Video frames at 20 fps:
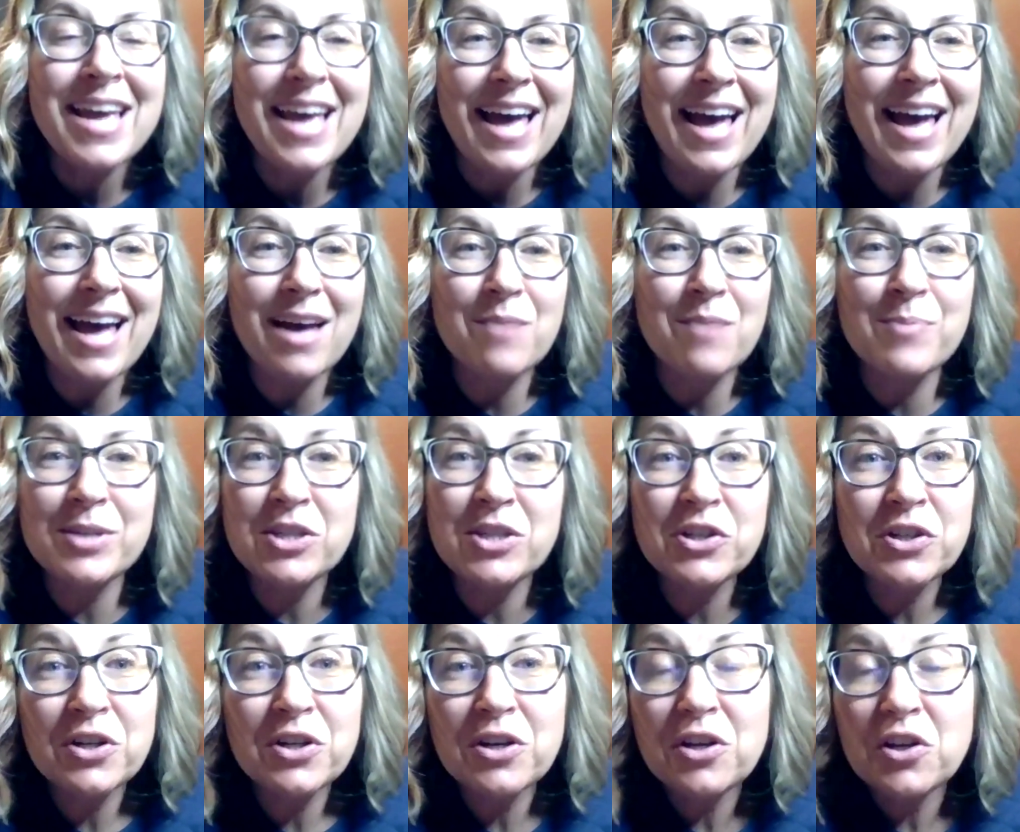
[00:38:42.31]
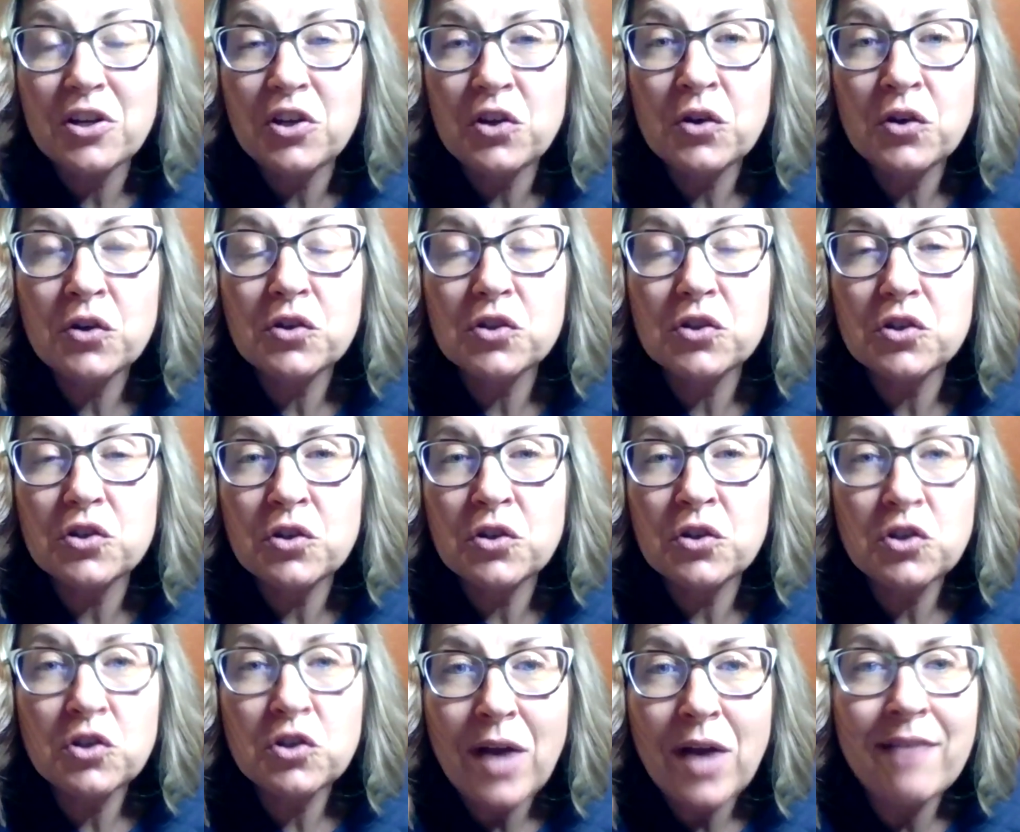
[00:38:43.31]
But you're
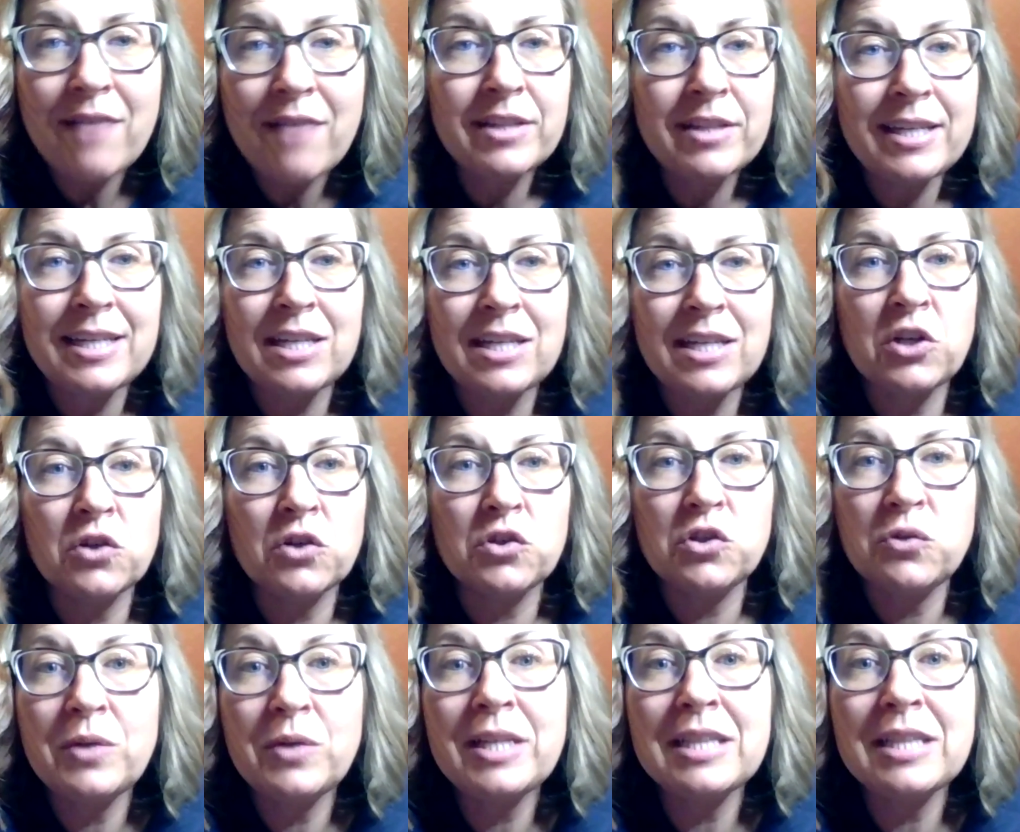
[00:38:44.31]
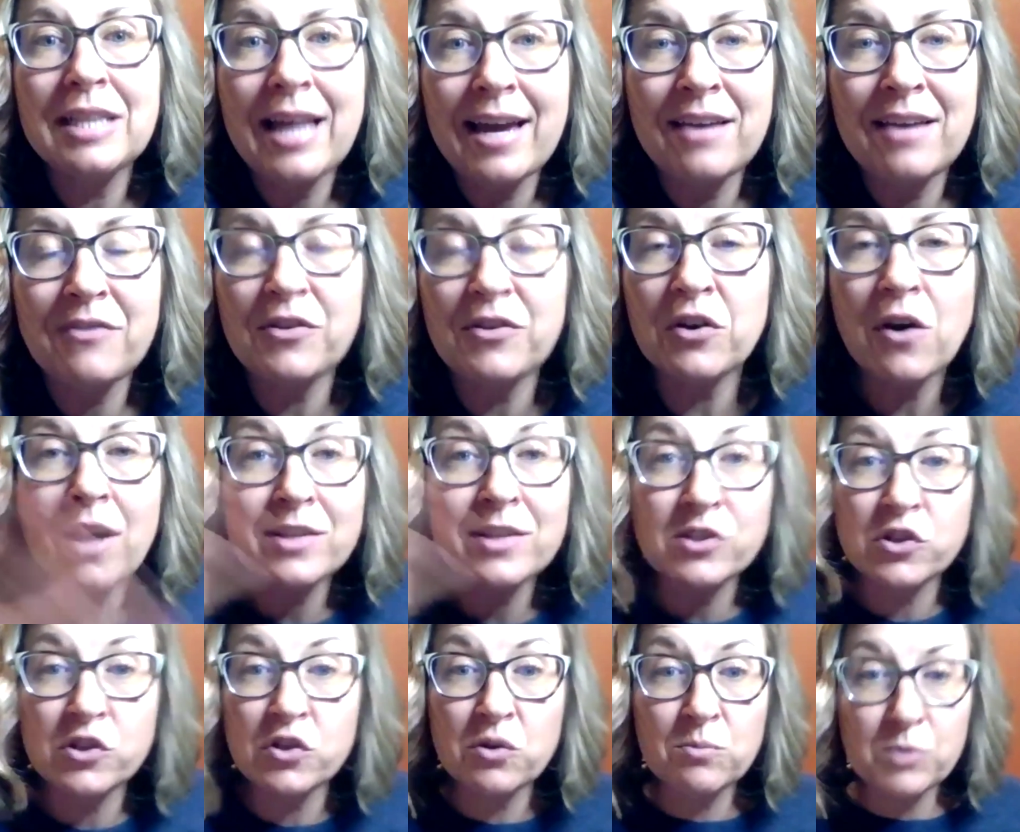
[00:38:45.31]
traveling and you're doing life. You're on
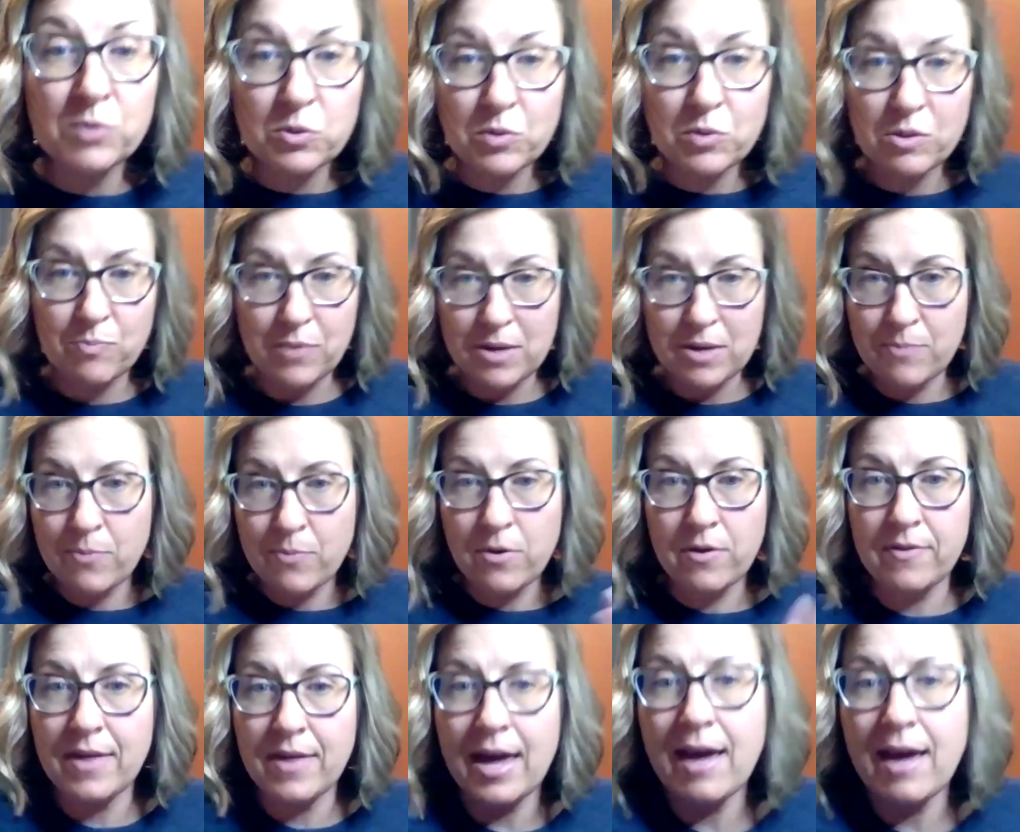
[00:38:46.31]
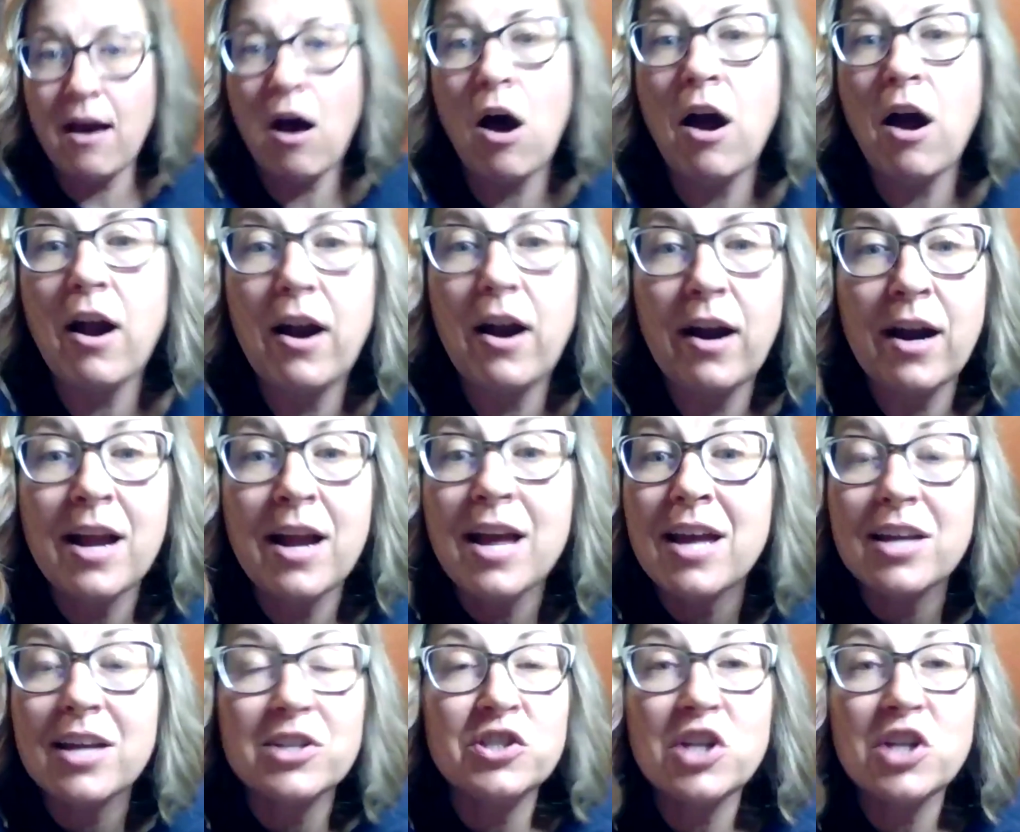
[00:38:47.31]
Zooms with people that are
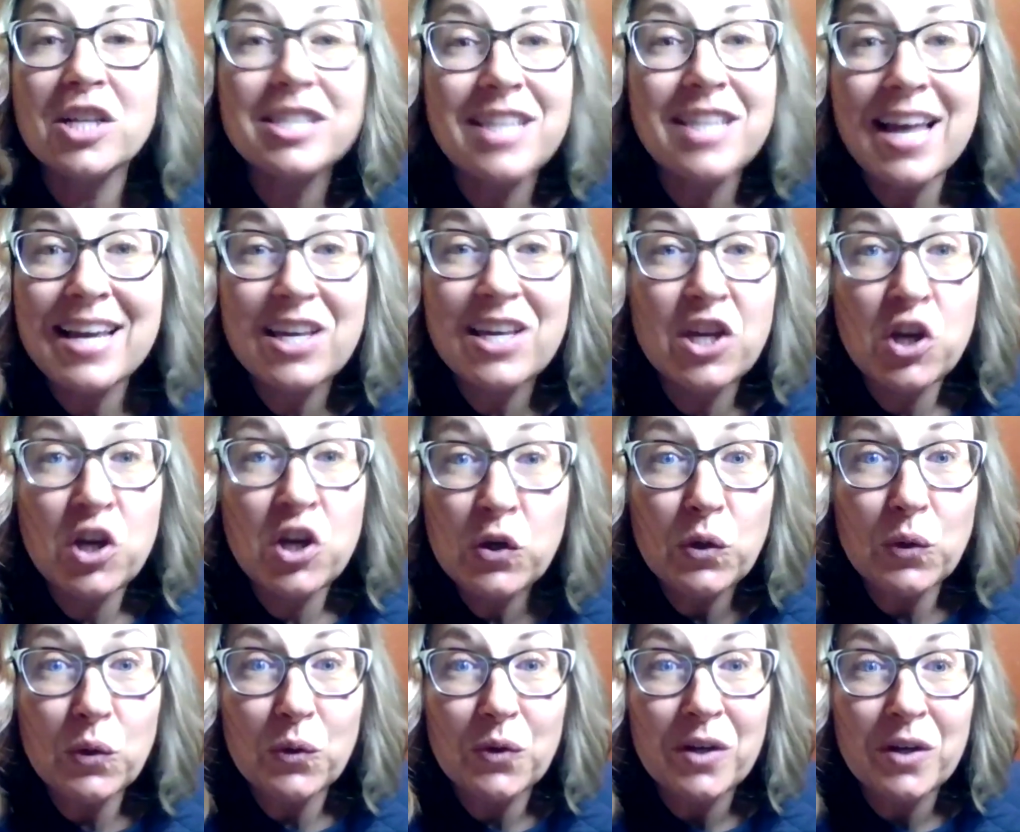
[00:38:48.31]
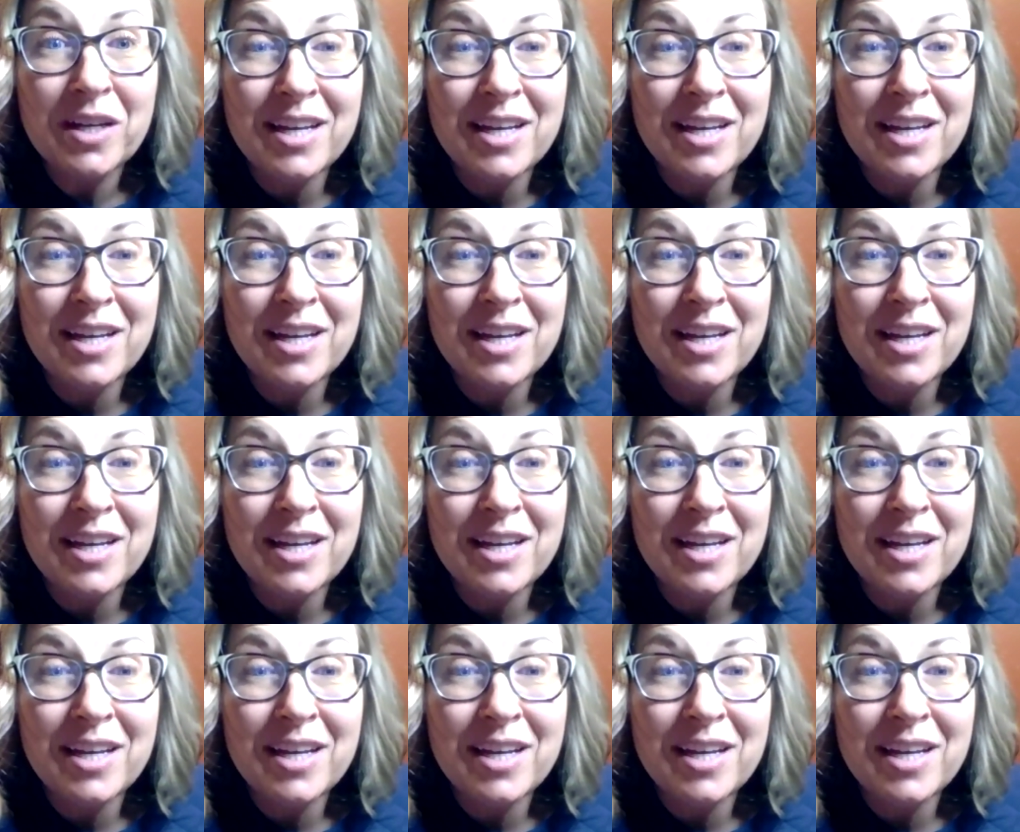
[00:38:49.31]
just like you.